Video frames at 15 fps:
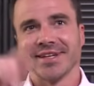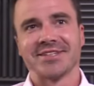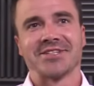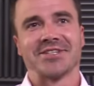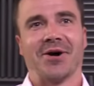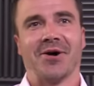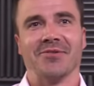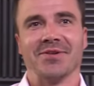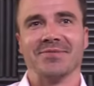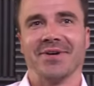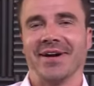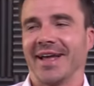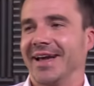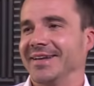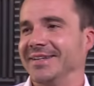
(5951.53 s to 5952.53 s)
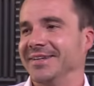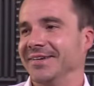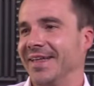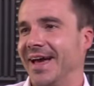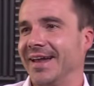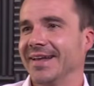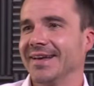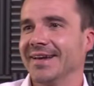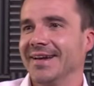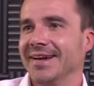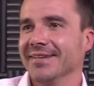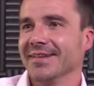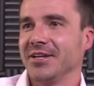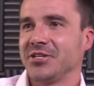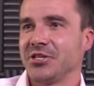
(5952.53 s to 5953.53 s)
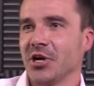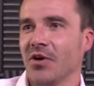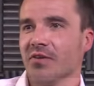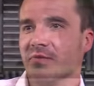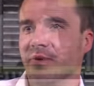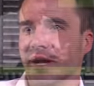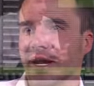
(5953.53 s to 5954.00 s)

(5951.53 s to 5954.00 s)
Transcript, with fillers: Let's show everybody how you do that. Let's show everybody